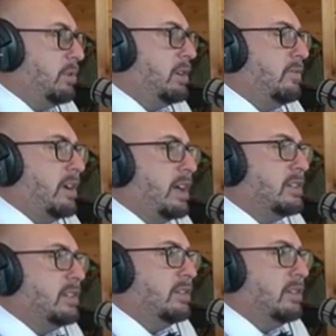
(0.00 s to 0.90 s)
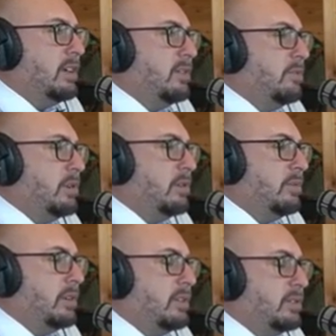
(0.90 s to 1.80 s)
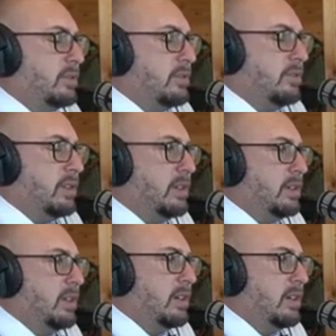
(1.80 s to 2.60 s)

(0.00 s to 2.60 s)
What advice do you give? What is sort of the